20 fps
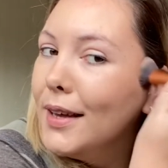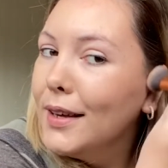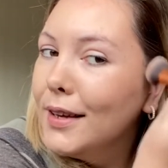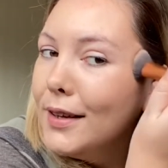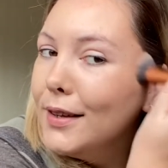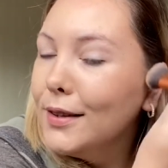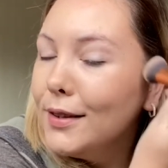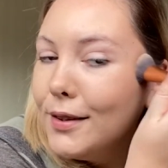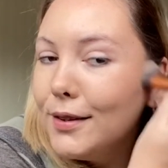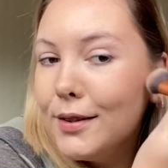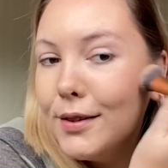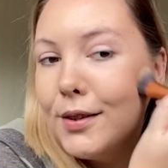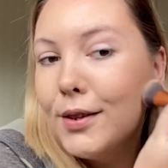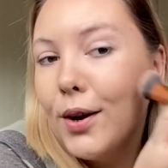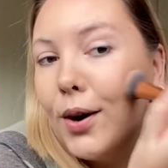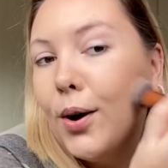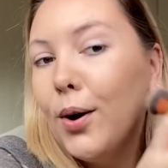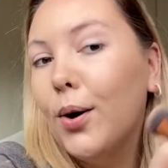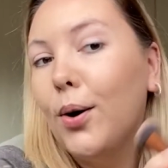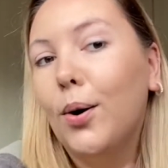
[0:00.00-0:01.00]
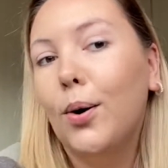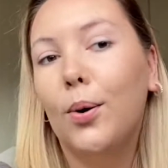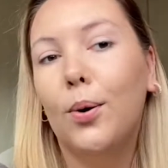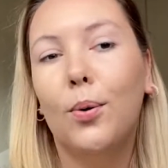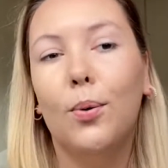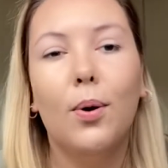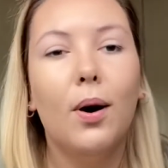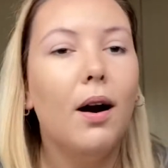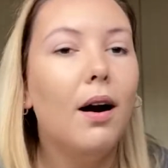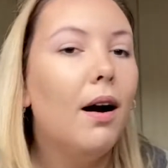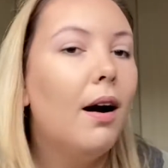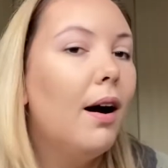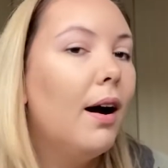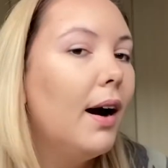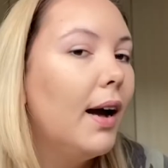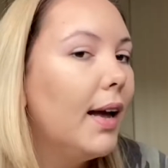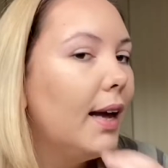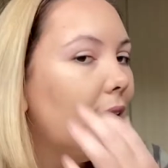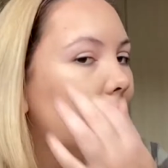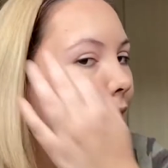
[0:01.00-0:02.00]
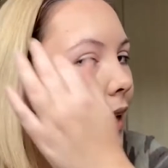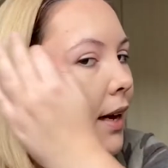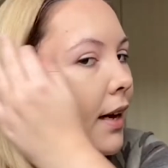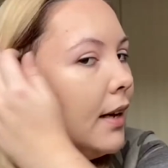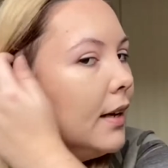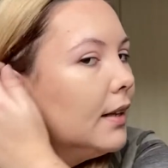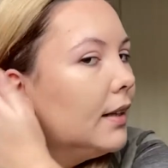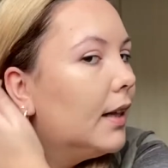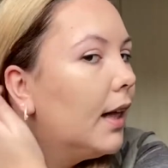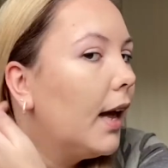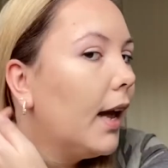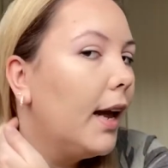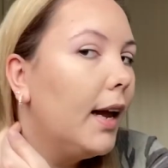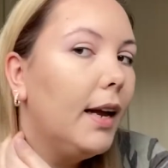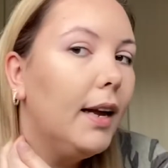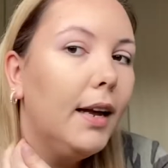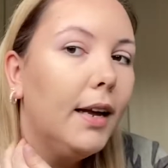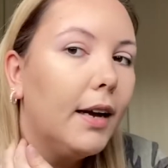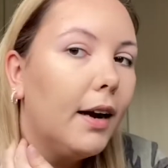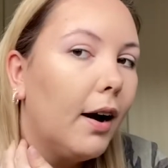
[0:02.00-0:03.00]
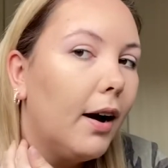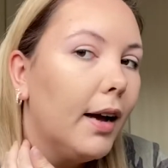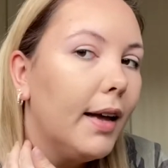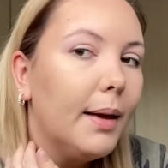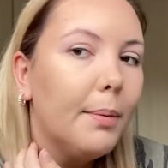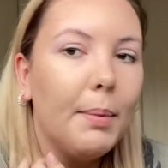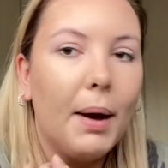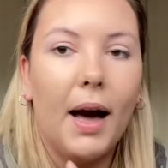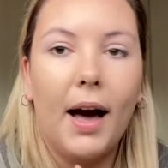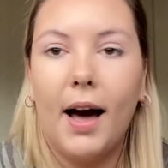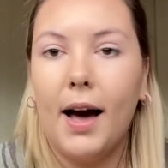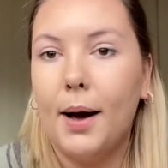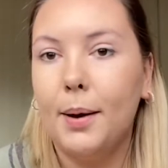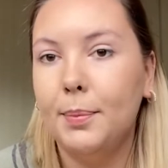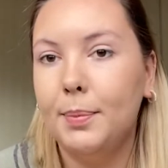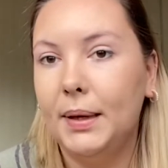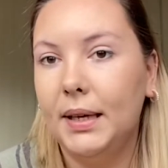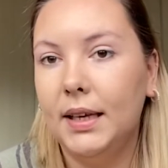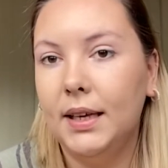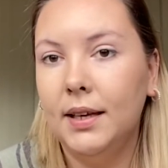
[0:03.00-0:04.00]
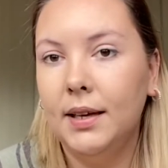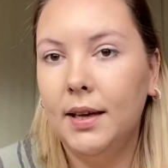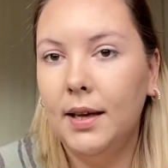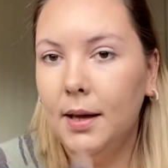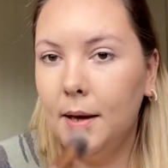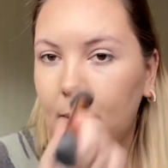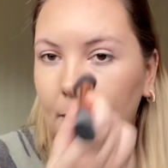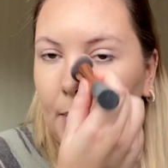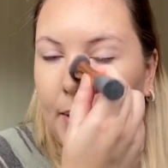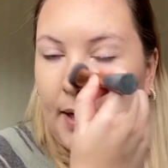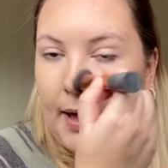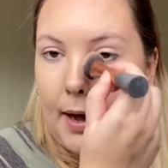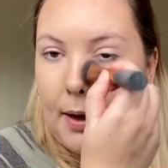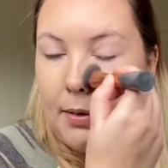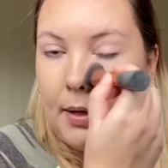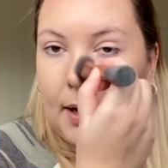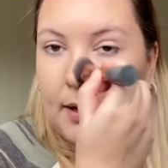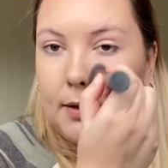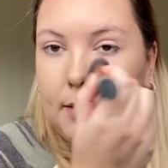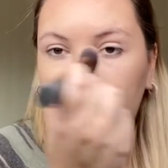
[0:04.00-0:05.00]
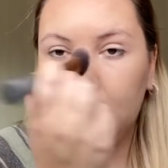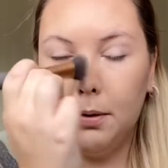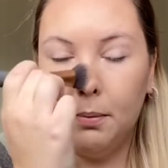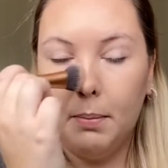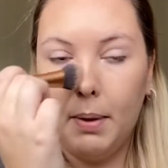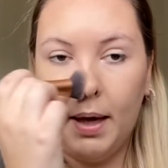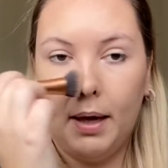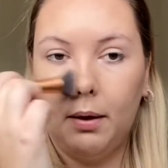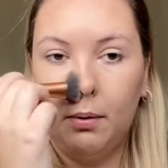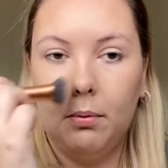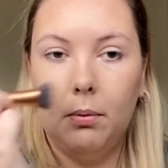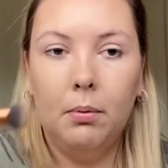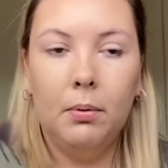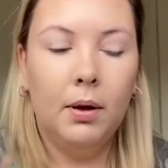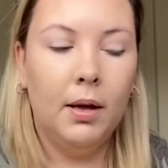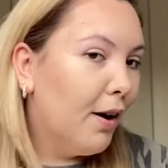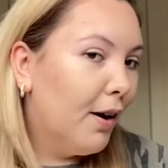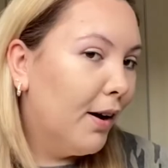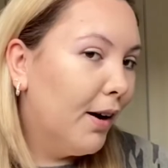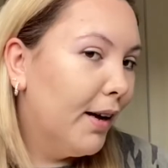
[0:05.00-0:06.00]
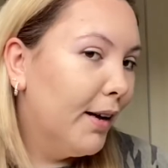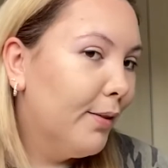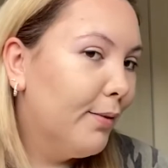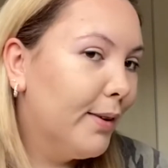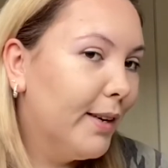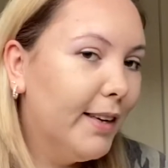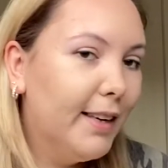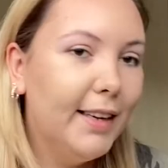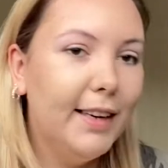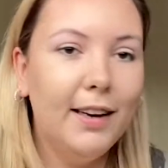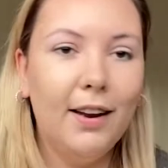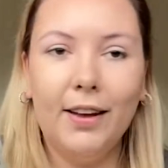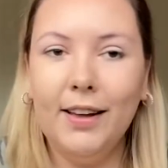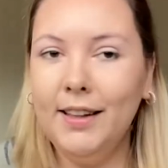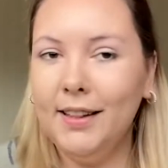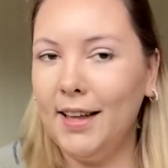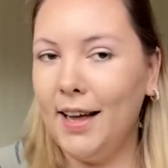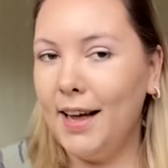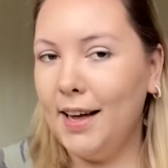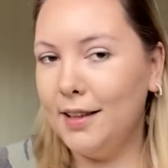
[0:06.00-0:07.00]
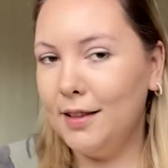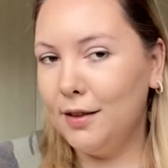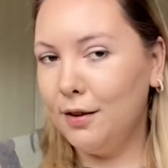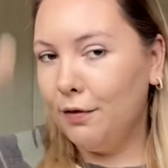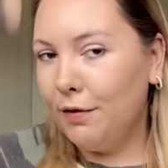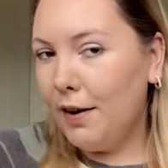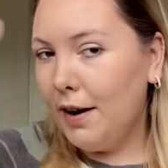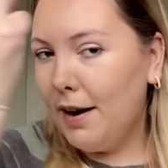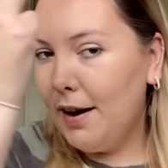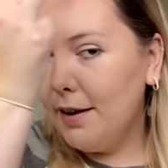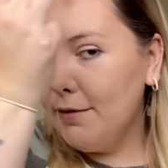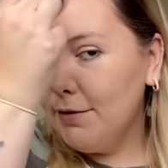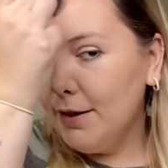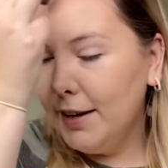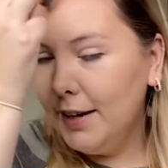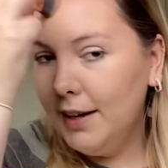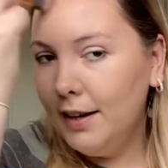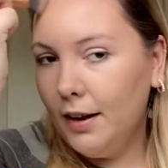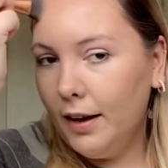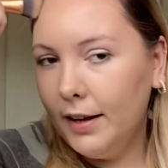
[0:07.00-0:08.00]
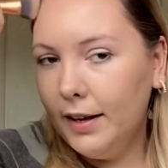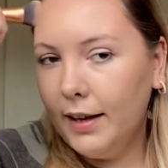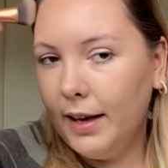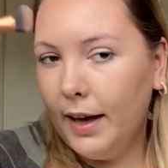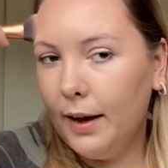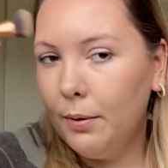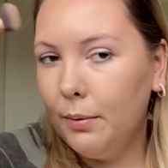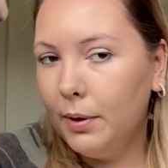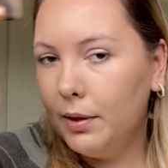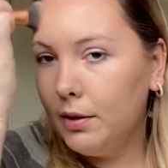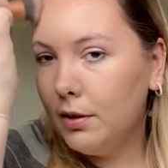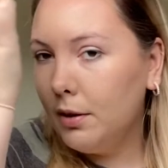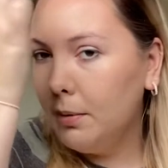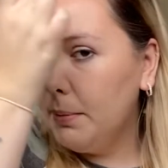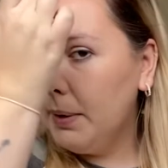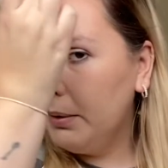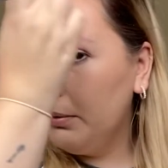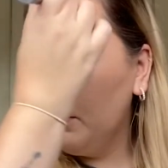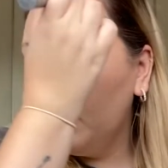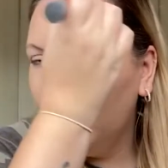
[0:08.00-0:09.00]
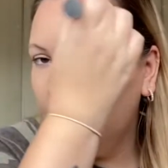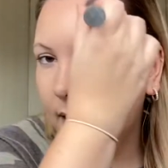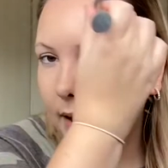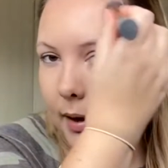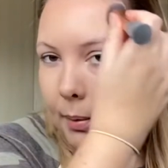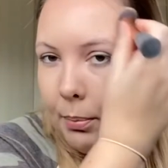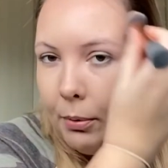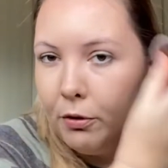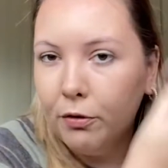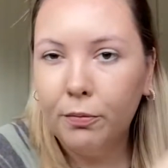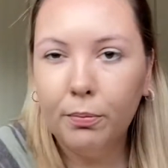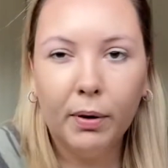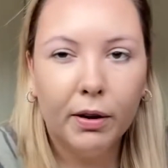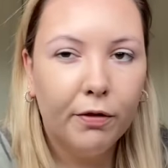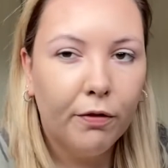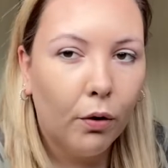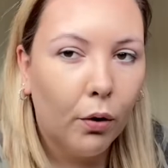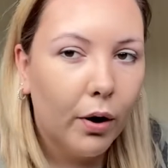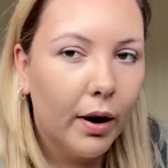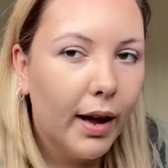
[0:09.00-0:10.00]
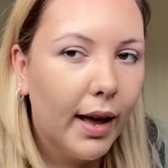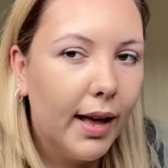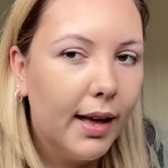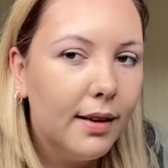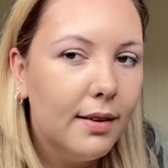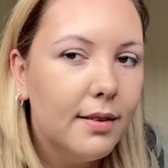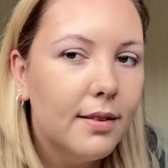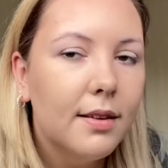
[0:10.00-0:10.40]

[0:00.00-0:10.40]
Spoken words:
So I think I am happy with how that's come out. I really like that so far. I really like how it's come out above my forehead